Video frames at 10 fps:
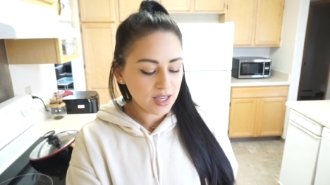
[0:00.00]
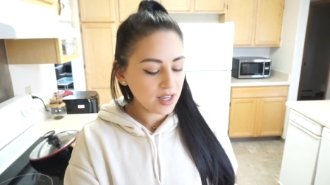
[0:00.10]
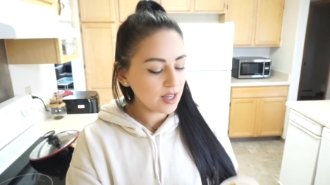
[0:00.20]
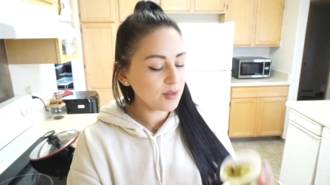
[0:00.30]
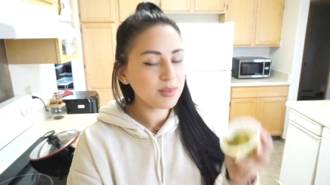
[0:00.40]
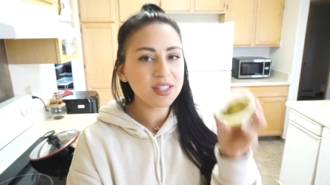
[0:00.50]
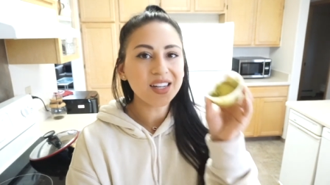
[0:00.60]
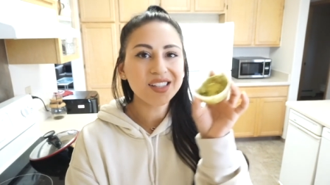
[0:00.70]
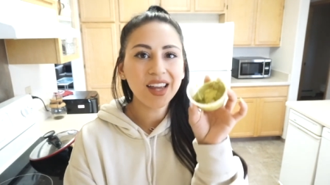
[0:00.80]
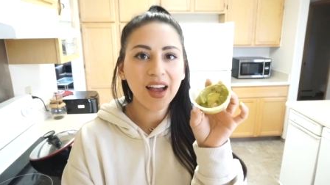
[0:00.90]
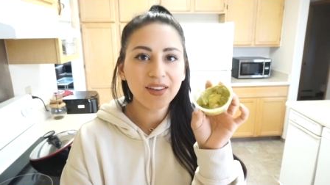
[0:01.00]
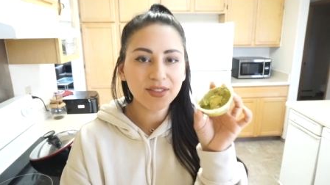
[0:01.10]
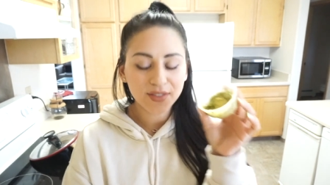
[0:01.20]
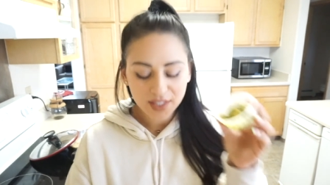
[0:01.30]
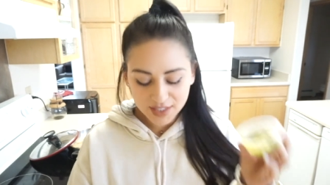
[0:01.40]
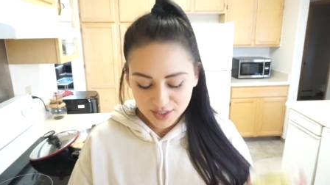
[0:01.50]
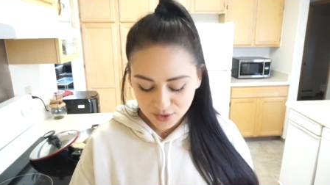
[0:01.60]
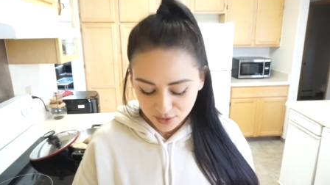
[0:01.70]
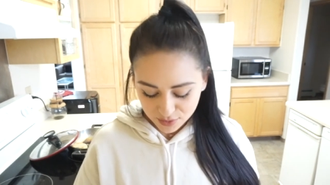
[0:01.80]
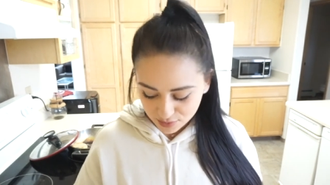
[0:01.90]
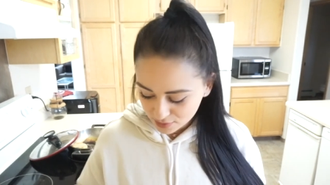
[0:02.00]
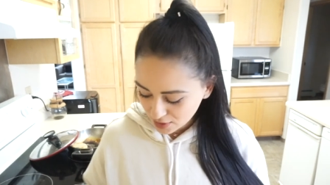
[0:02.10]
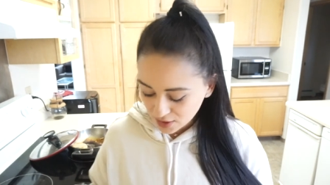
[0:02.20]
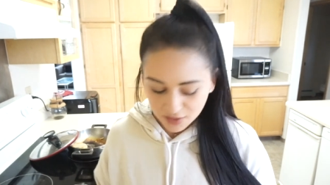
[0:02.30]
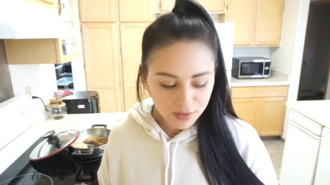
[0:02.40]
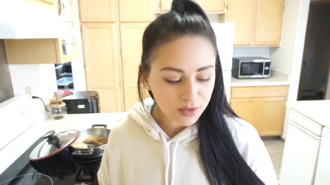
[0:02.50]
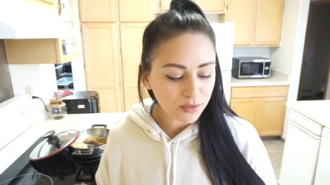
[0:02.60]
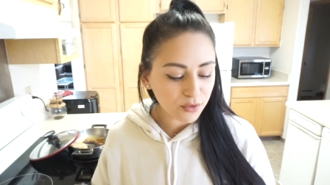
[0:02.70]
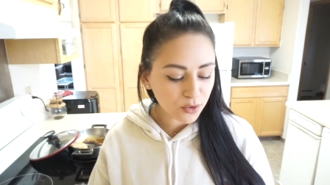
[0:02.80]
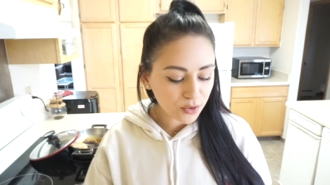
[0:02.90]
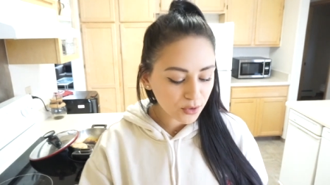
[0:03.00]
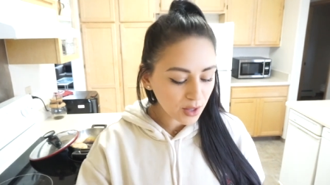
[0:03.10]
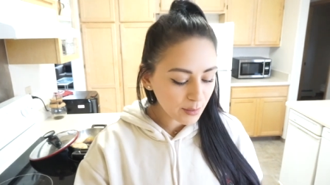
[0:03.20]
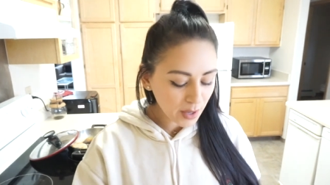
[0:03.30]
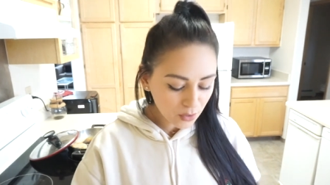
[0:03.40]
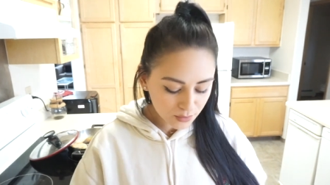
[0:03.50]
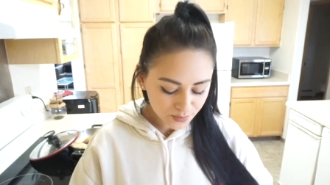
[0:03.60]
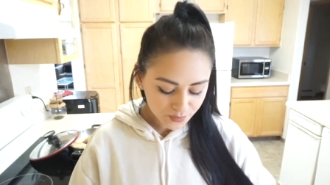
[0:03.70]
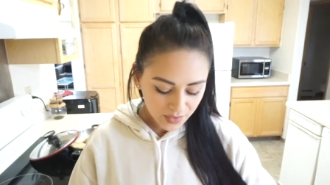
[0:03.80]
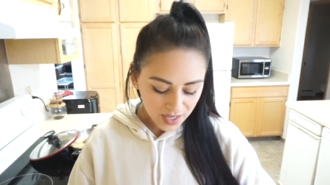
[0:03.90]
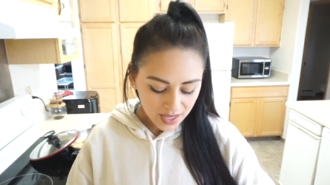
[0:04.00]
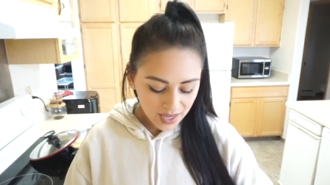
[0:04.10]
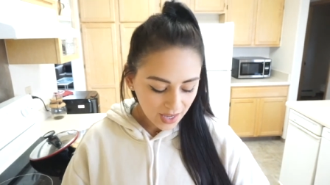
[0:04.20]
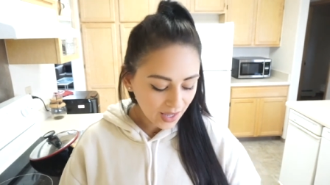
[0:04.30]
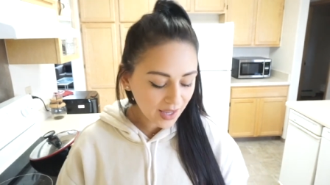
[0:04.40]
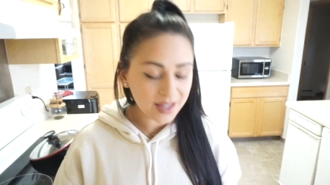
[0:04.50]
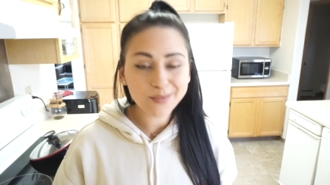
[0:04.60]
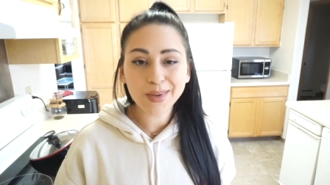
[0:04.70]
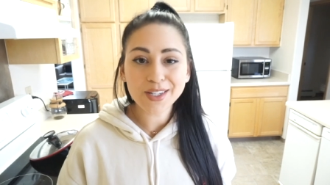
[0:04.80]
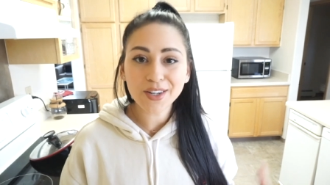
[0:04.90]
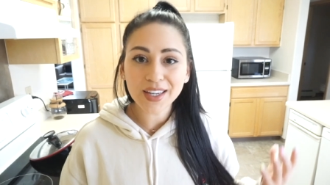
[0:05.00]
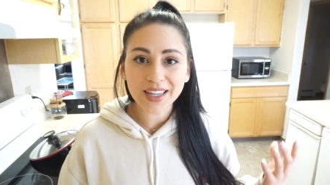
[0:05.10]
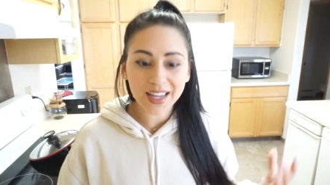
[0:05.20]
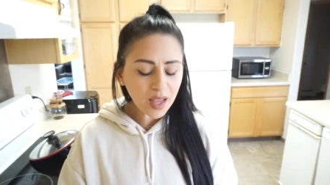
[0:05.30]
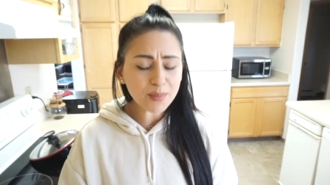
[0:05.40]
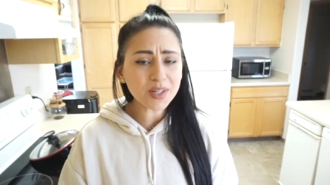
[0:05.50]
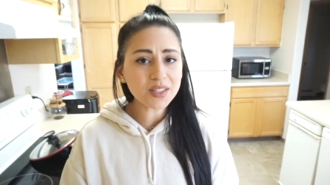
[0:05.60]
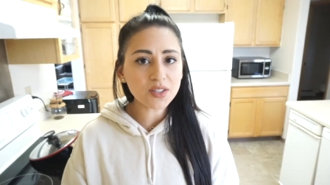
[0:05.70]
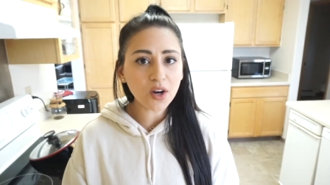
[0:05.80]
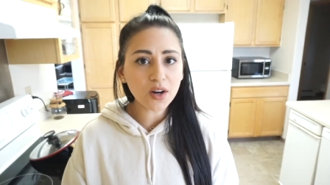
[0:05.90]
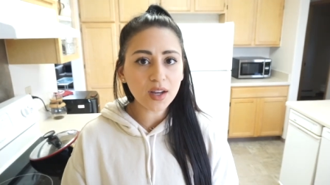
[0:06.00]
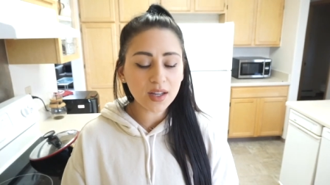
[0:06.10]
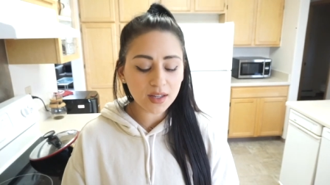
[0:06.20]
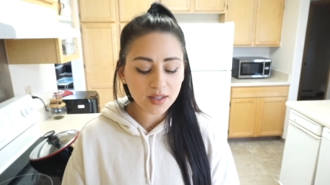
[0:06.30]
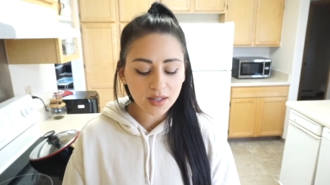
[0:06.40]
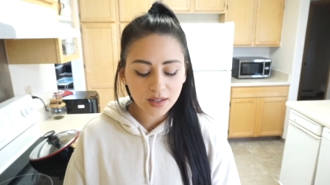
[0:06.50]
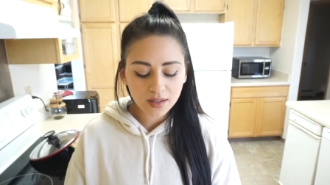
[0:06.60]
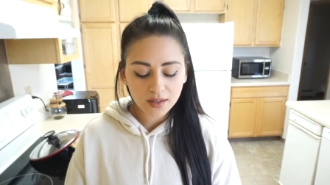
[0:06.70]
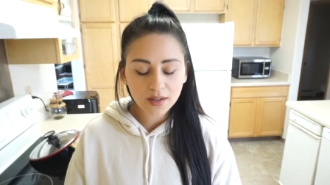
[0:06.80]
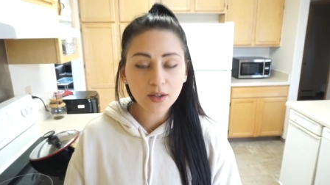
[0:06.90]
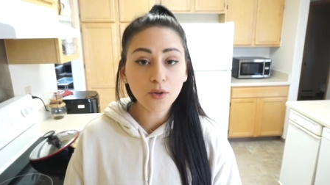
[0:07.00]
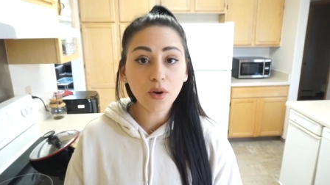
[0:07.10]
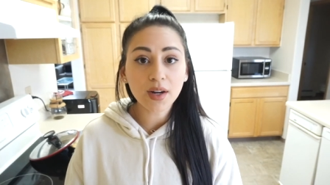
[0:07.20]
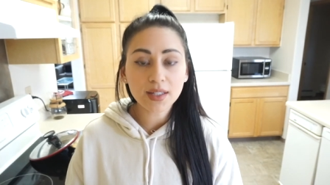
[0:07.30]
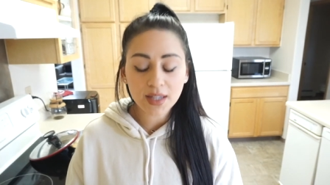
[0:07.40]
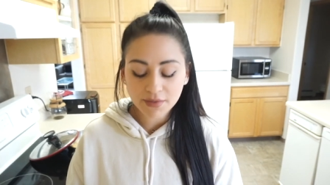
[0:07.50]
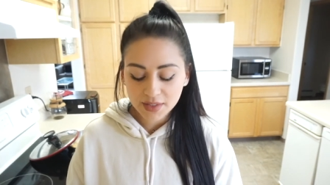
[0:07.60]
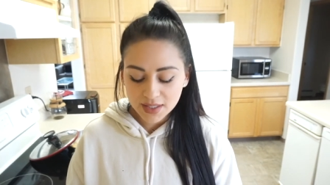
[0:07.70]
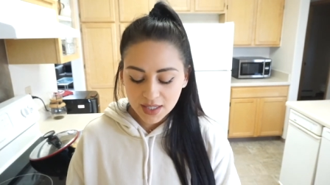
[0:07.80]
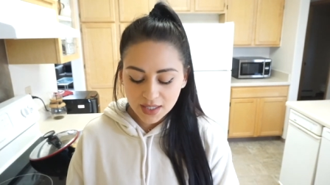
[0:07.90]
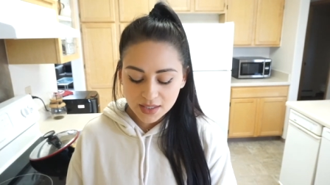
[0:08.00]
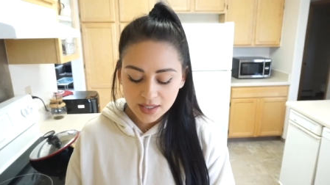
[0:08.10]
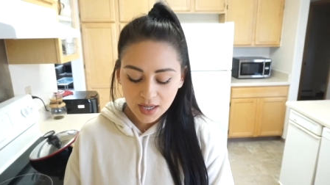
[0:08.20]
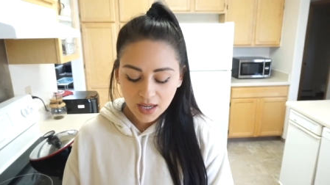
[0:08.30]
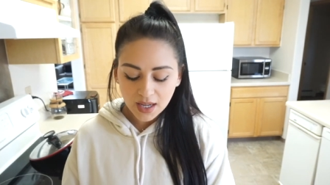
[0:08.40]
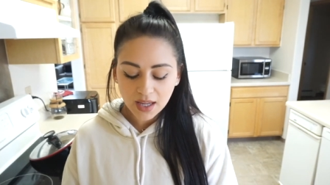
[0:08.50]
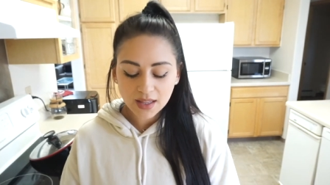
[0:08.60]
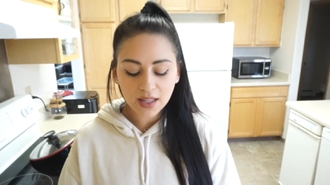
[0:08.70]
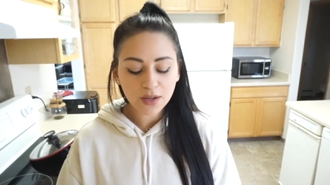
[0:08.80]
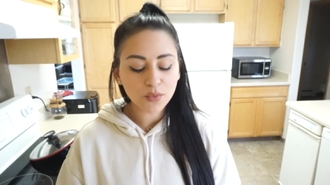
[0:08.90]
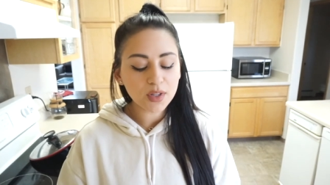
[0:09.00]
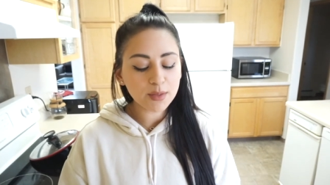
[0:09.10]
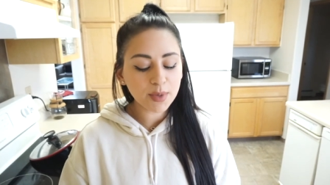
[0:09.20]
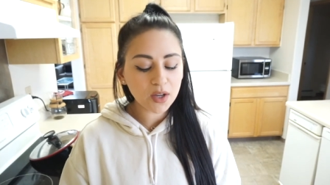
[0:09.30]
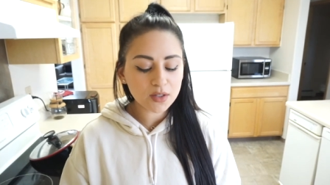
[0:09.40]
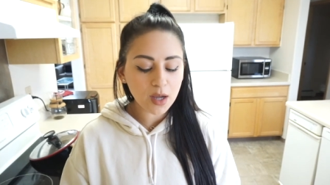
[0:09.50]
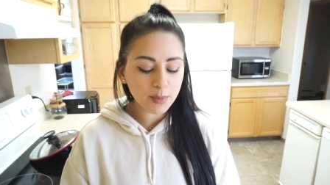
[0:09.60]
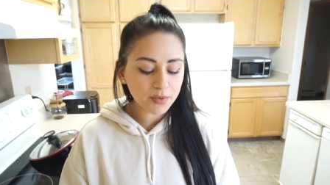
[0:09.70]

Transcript: Um, it's actually half of it, so not even the full amount. And my turkey. I'm going to start a caloric deficit and like really be on top